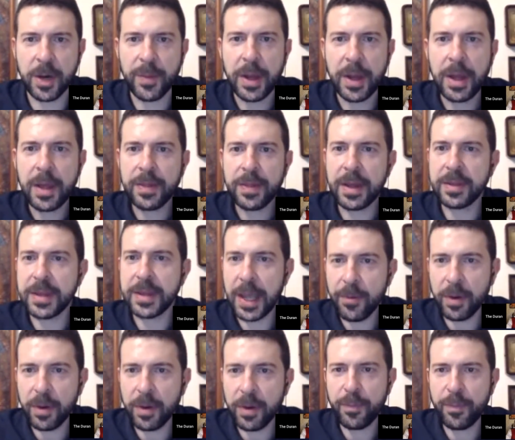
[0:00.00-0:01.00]
that they would be
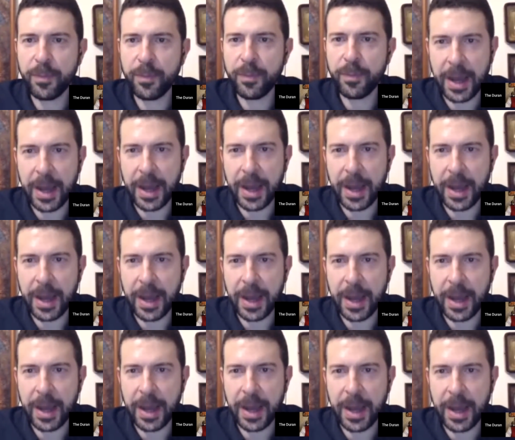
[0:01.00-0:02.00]
happy with in order
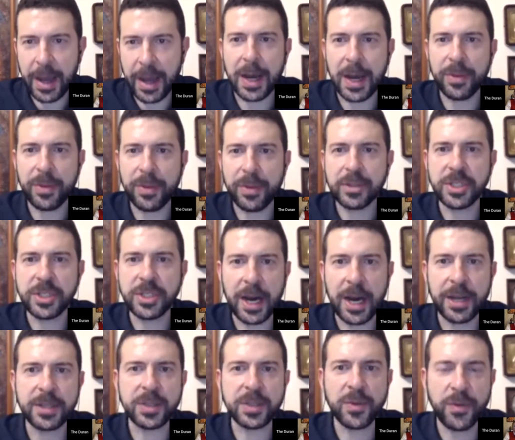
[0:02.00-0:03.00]
to stop their
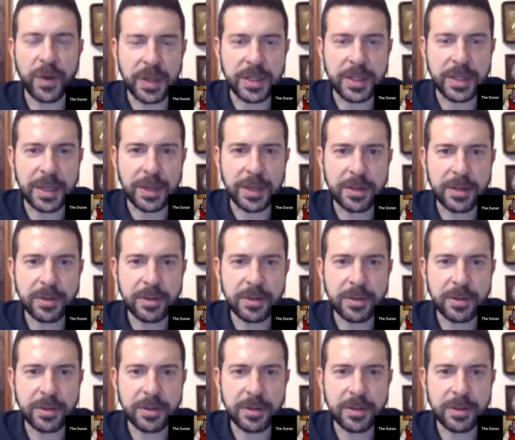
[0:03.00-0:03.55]
jihadist funding?